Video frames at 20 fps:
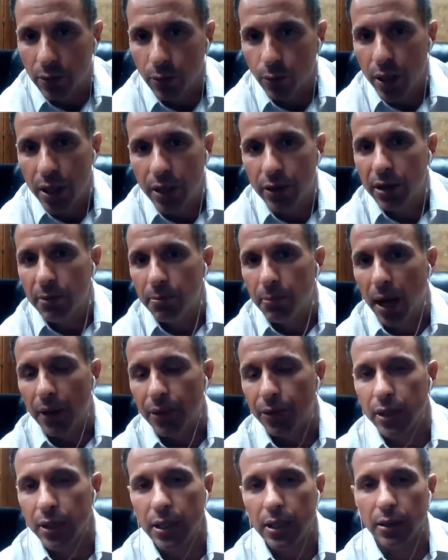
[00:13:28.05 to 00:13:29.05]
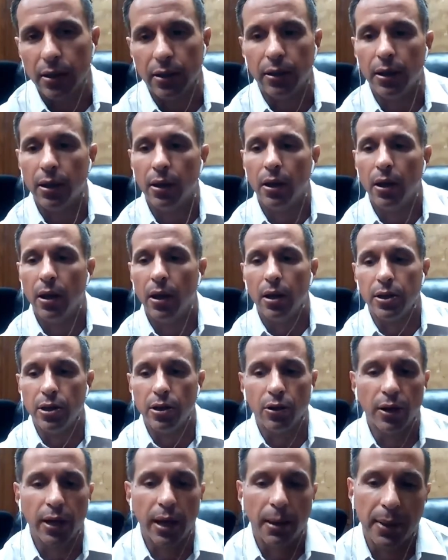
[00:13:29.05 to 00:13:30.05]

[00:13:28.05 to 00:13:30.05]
weekly, monthly, yearly?